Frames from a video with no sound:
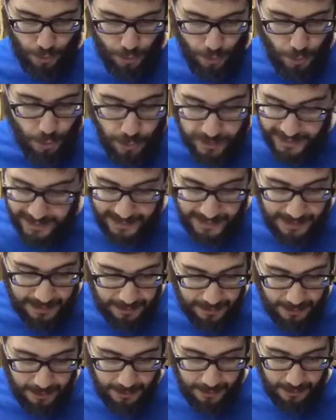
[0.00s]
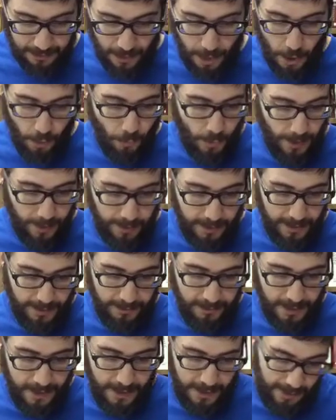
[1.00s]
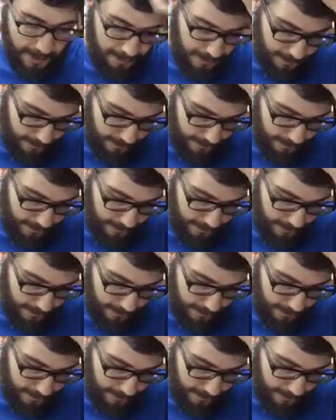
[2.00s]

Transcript: who is against us? Well, if, if,